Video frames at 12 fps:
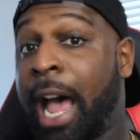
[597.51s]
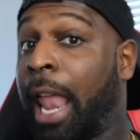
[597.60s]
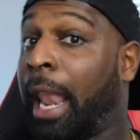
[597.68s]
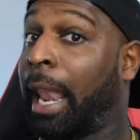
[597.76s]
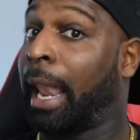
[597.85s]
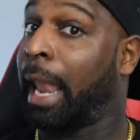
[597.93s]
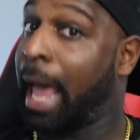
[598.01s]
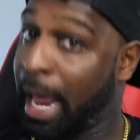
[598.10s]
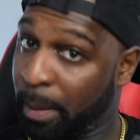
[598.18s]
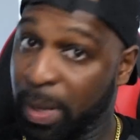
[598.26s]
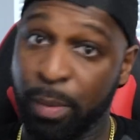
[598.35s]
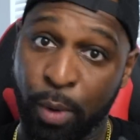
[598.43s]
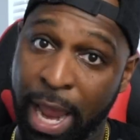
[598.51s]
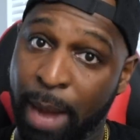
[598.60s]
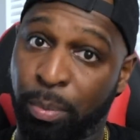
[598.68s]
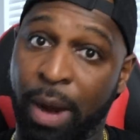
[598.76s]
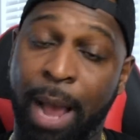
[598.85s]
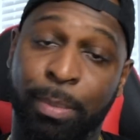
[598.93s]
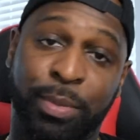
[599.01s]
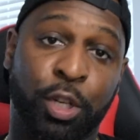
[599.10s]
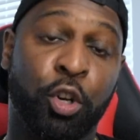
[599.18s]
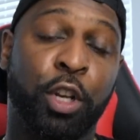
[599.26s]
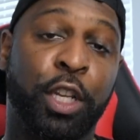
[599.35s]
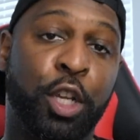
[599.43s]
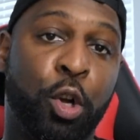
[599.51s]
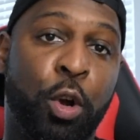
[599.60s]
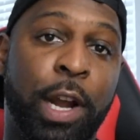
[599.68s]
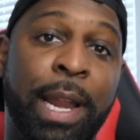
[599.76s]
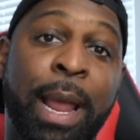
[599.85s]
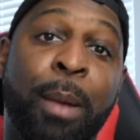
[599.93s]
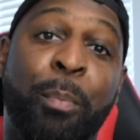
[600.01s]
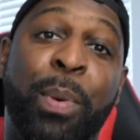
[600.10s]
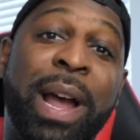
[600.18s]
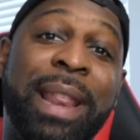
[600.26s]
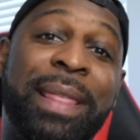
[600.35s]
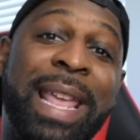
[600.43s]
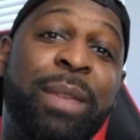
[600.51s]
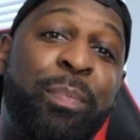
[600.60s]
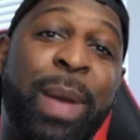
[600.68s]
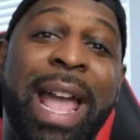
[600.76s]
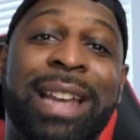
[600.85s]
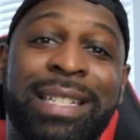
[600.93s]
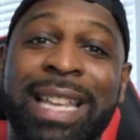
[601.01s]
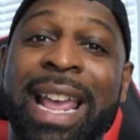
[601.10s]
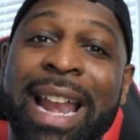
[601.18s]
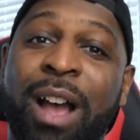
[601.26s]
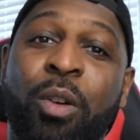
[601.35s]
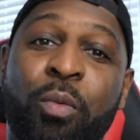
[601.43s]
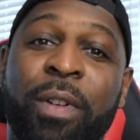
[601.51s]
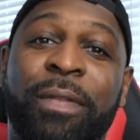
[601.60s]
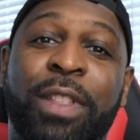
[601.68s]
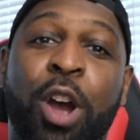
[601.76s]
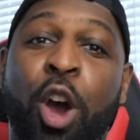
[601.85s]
a lot of people had problems early on, but they patched that out with the